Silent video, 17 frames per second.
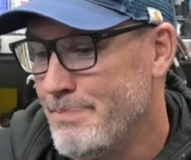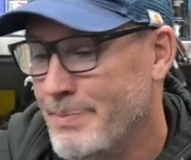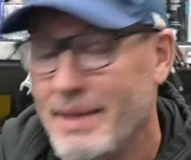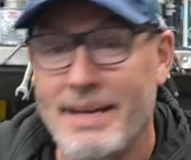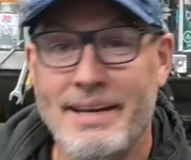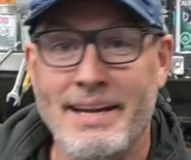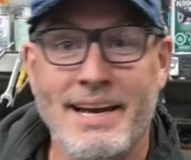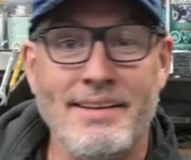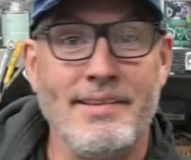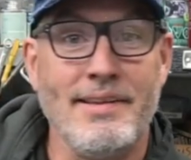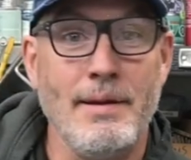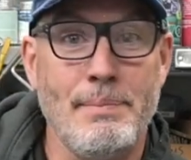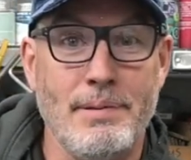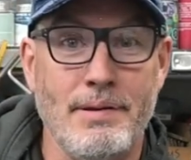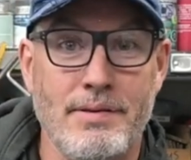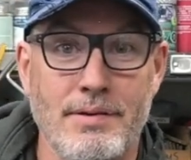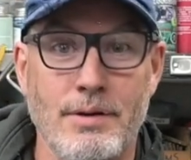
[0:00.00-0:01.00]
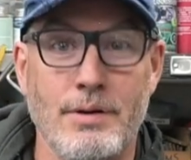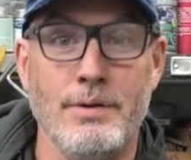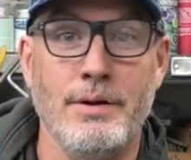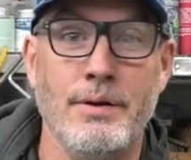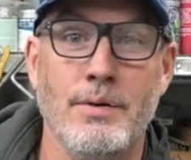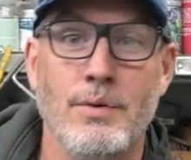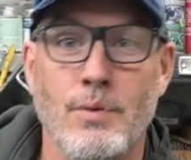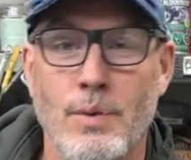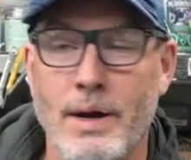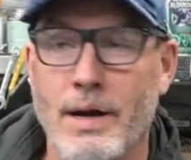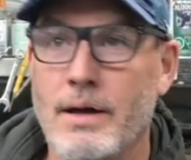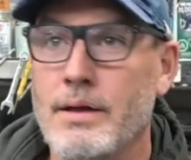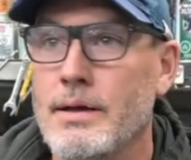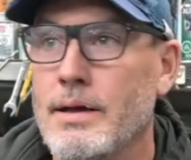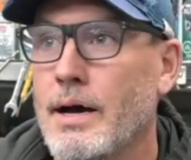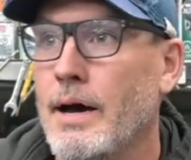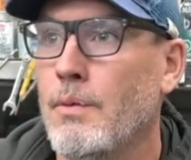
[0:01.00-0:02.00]
Next episode,
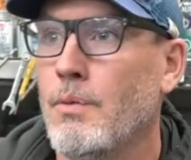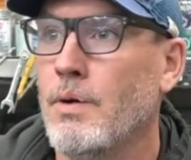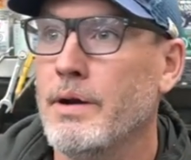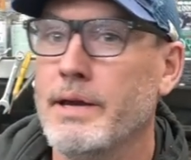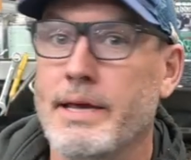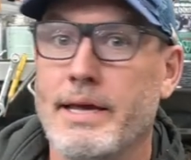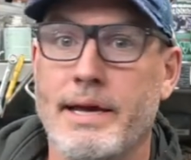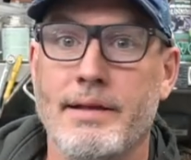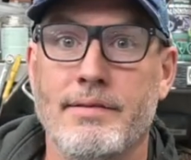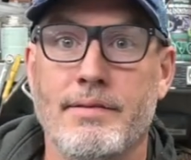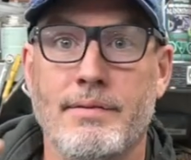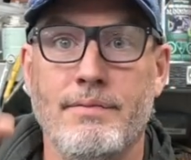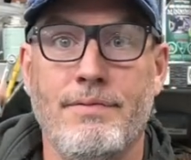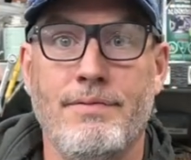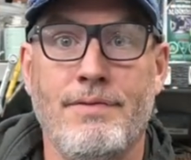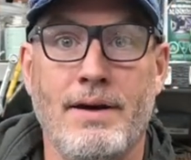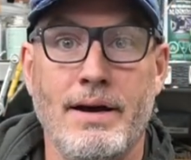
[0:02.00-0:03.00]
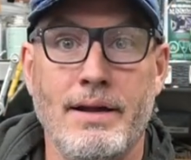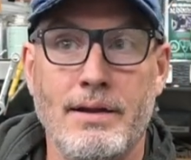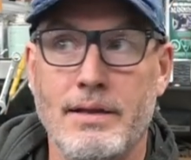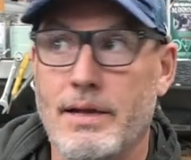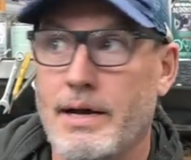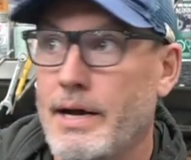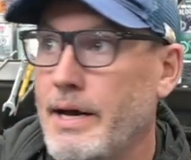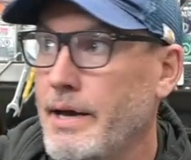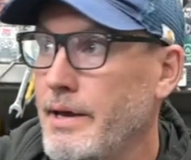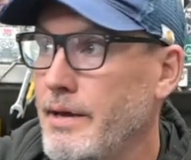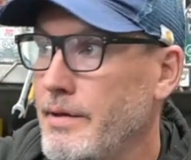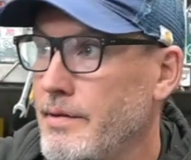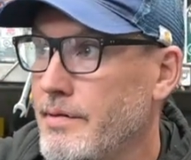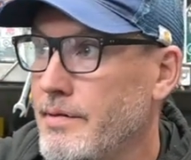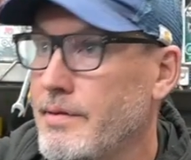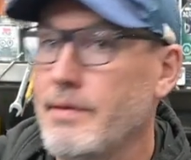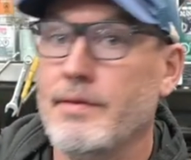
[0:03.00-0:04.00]
well, I want to get some
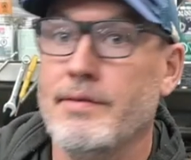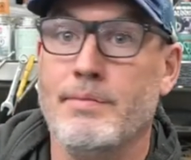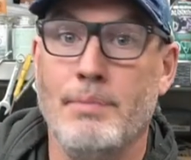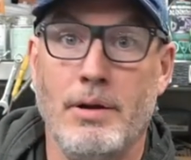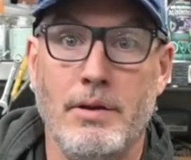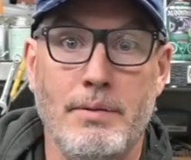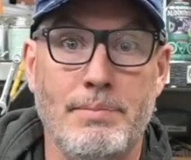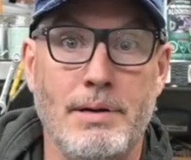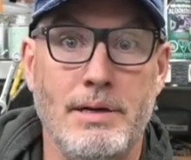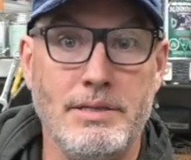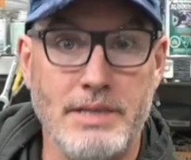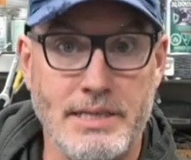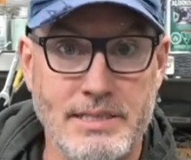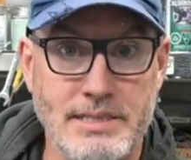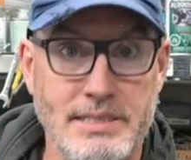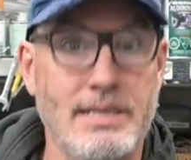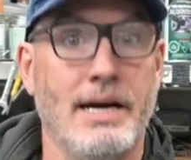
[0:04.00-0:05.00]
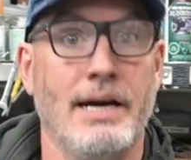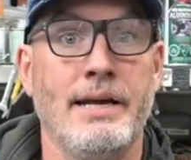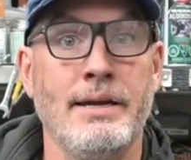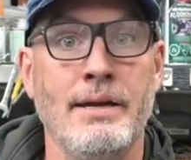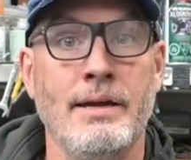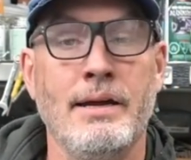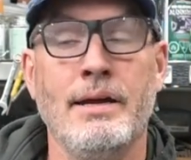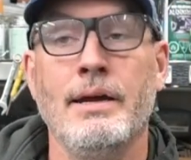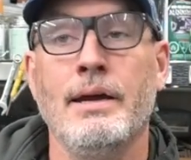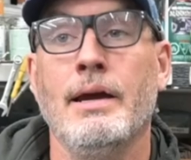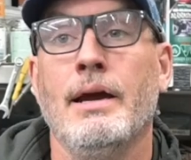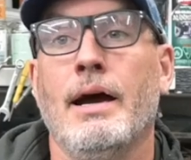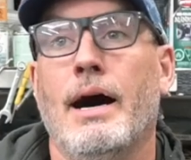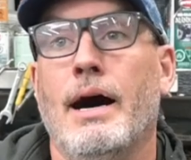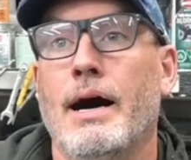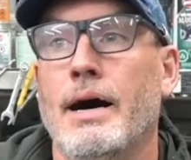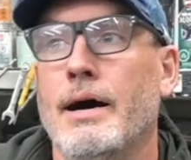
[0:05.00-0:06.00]
finalized smaller projects done.
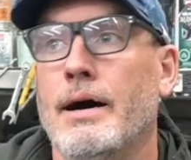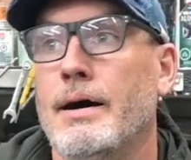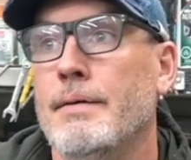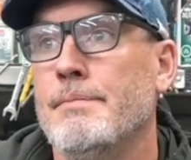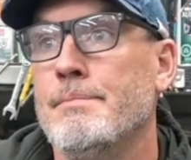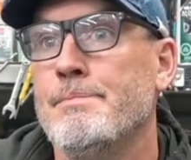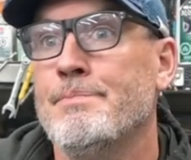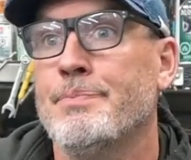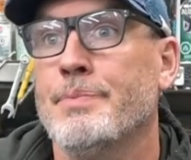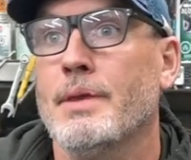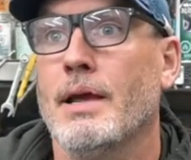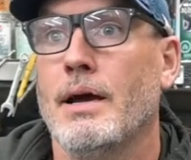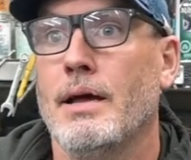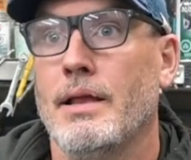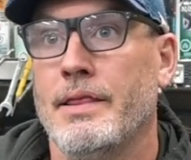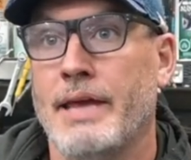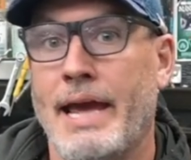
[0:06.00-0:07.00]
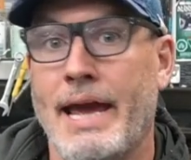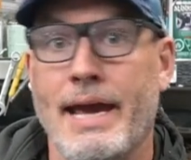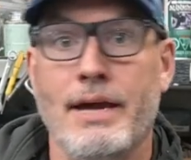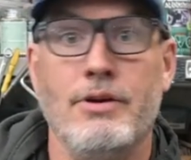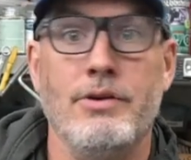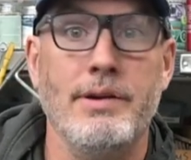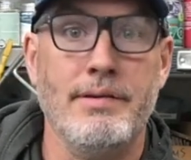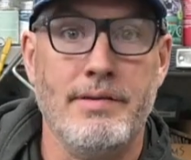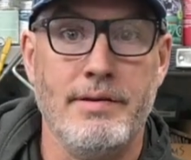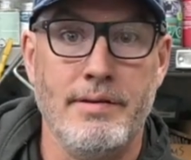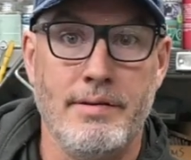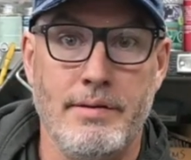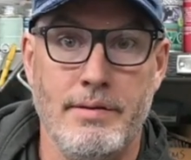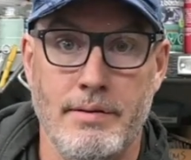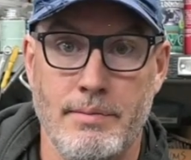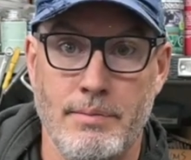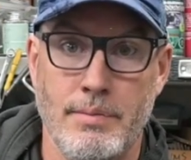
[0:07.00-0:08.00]
The anchoring
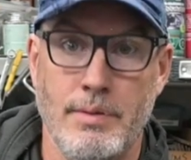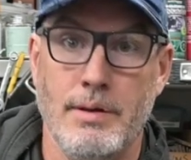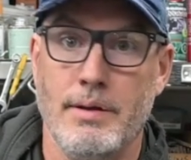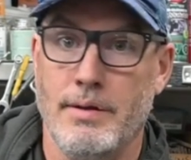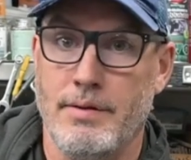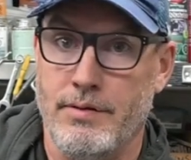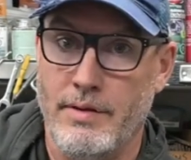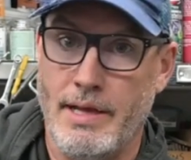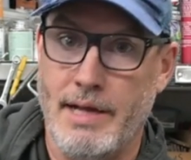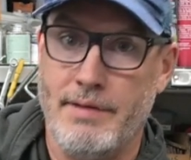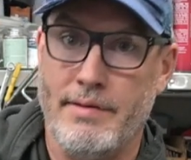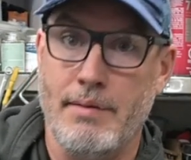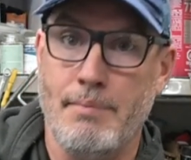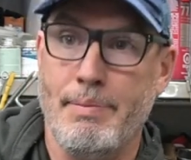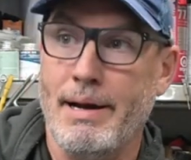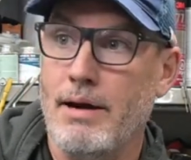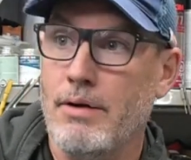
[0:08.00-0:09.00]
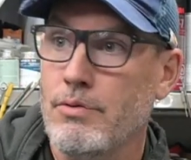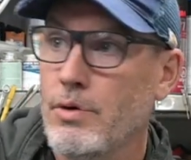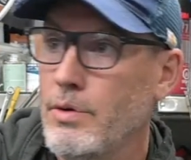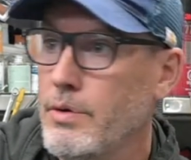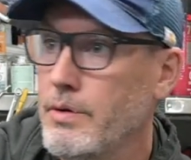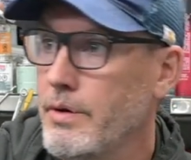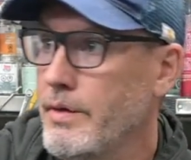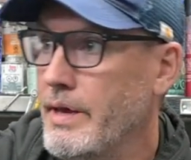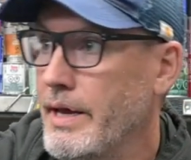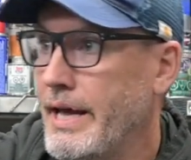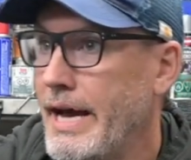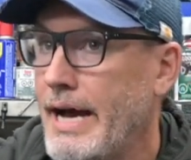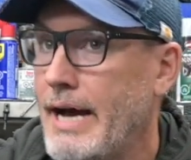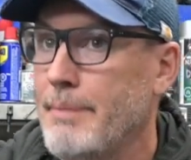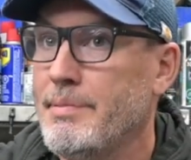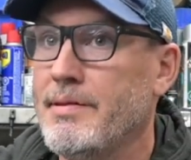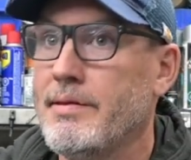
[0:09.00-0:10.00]
system, so that's the bow roller, the
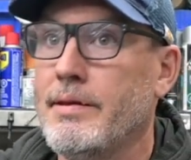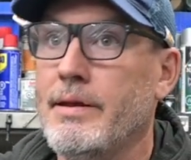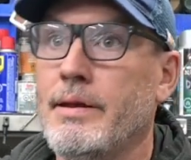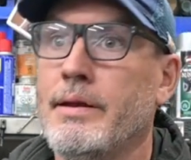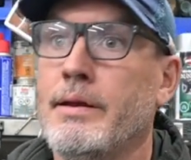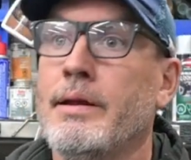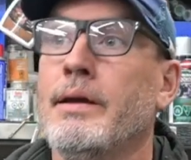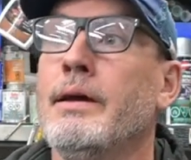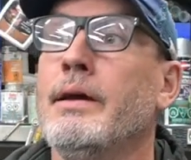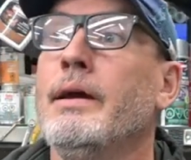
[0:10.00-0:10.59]
capstan,